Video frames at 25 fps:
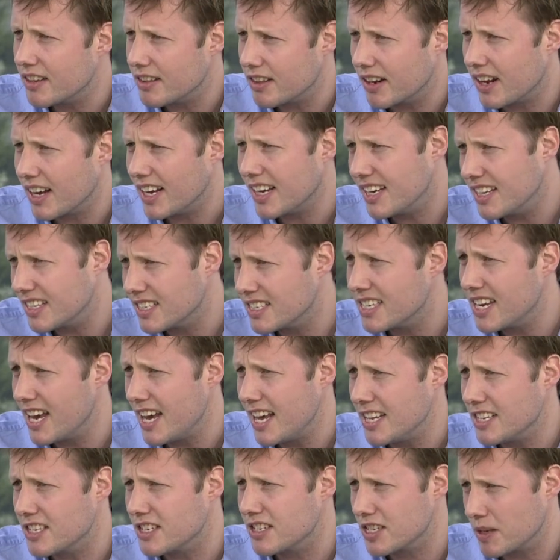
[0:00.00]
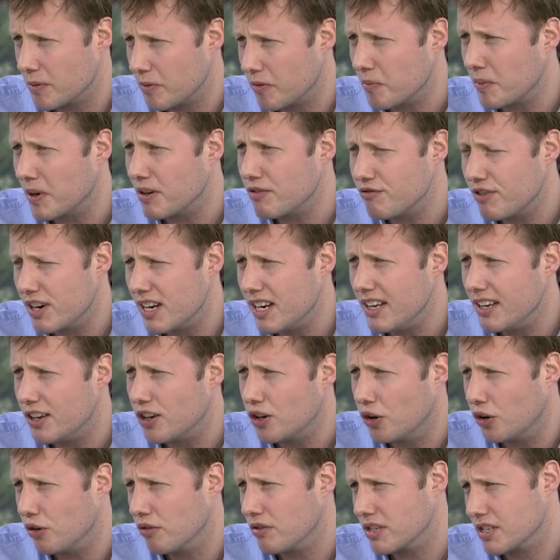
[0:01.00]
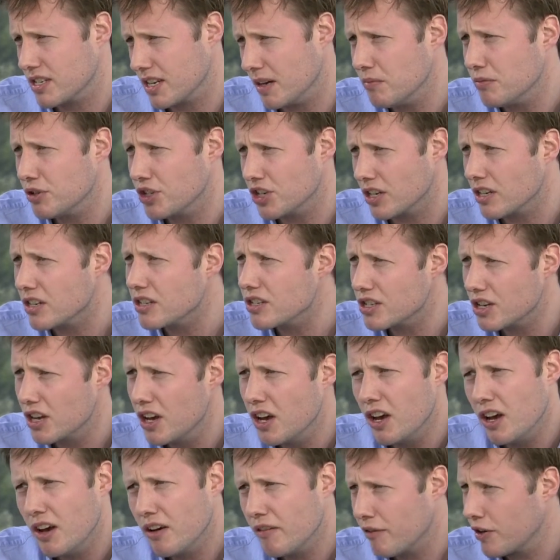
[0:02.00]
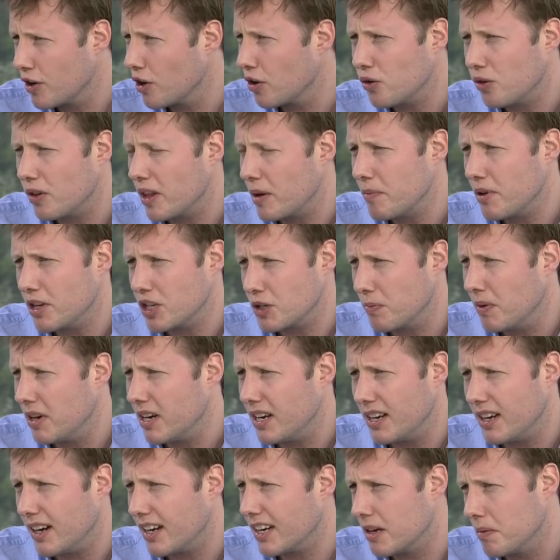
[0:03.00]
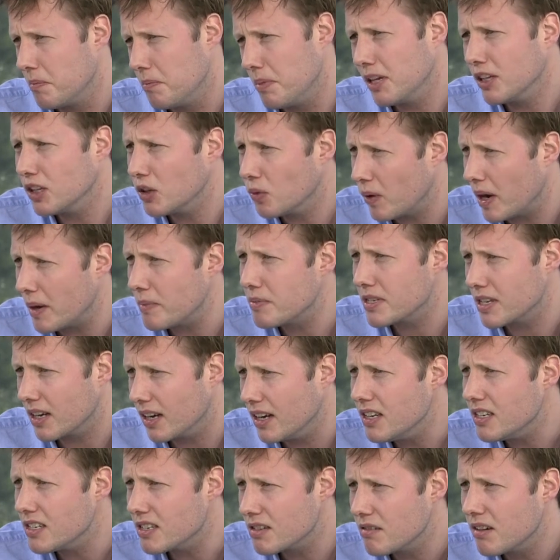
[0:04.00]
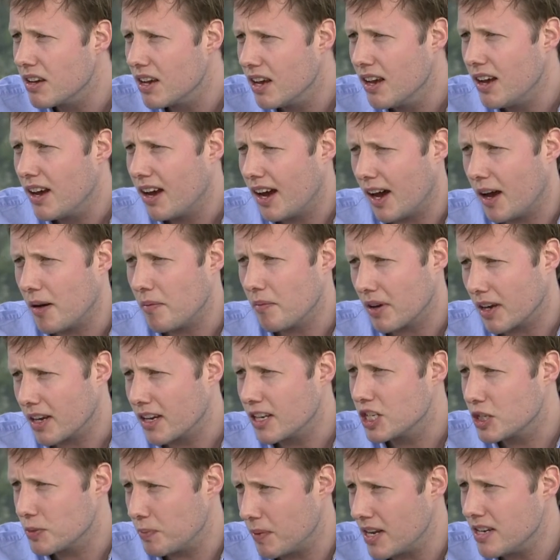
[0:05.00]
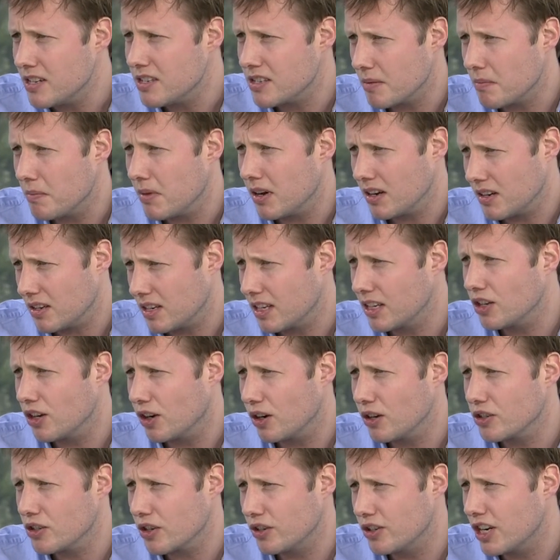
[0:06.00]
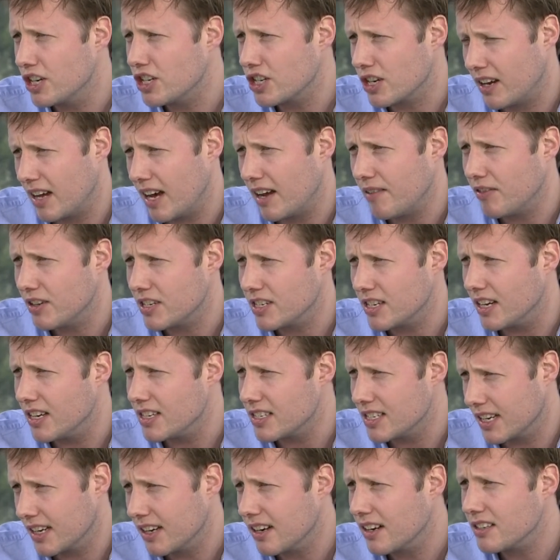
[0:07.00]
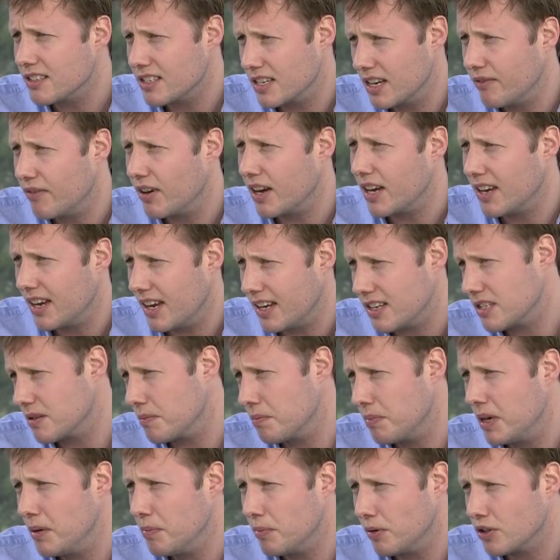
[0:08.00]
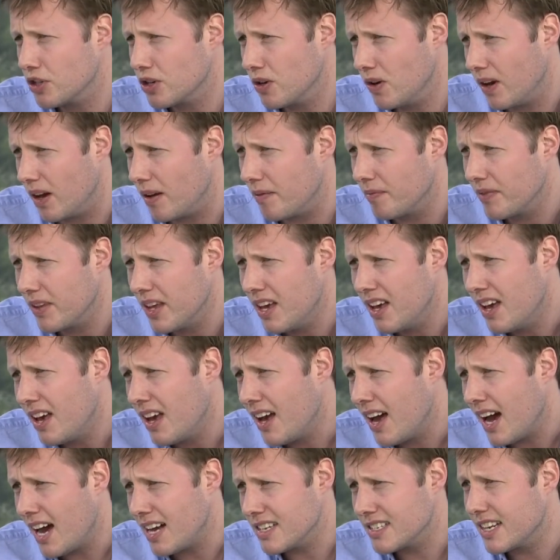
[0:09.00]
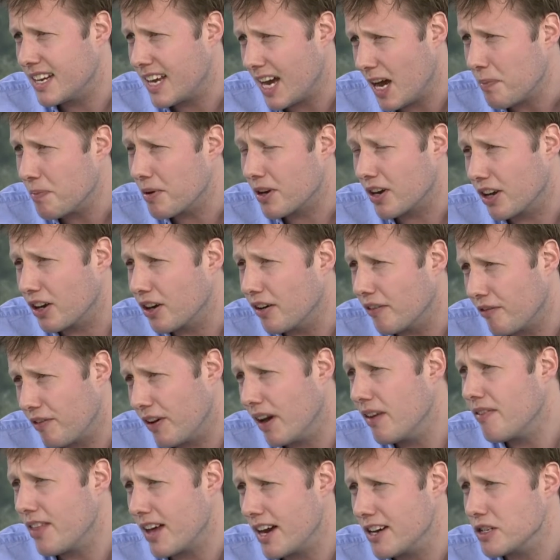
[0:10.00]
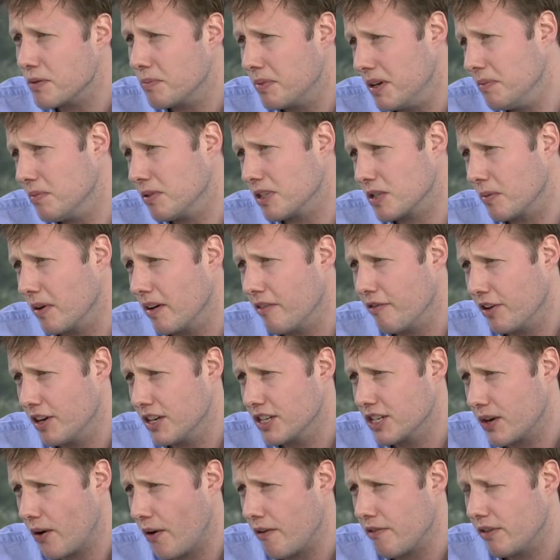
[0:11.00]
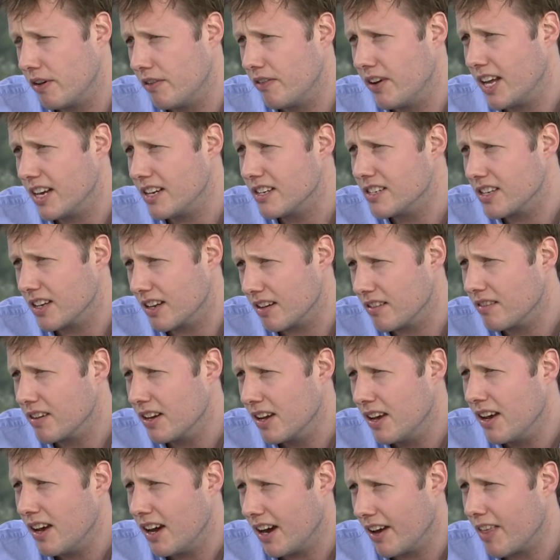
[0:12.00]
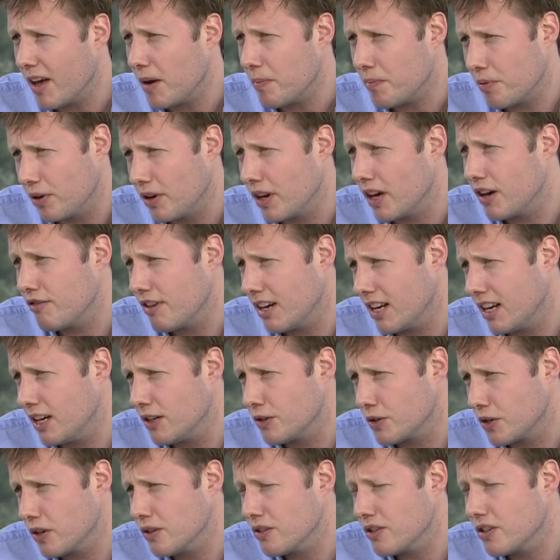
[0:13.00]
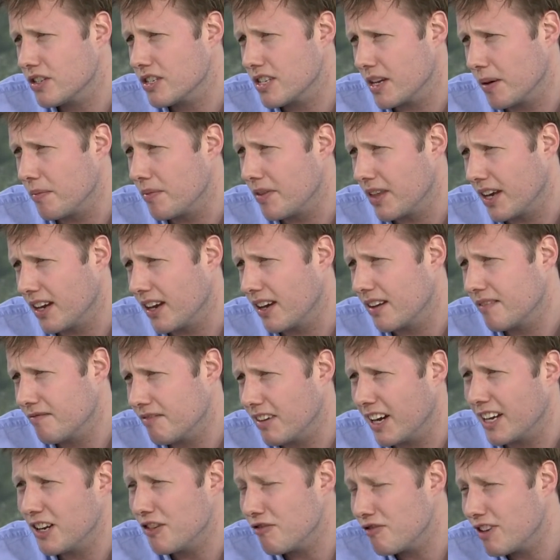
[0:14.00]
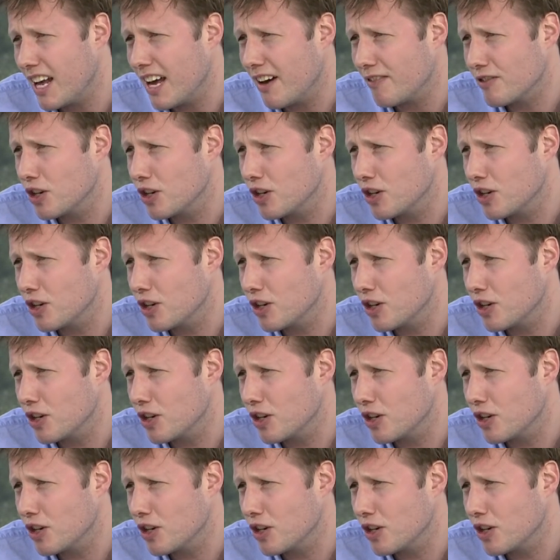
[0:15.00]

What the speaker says: that I can test some of my really core assumptions for not all that much money. I can build a website, I can spend some marketing dollars on digital advertising, and I'll see if I can get some people to it. As it happened, I got 5,000 people to my first ever event, and at that point I realized onto something, and I didn't really have to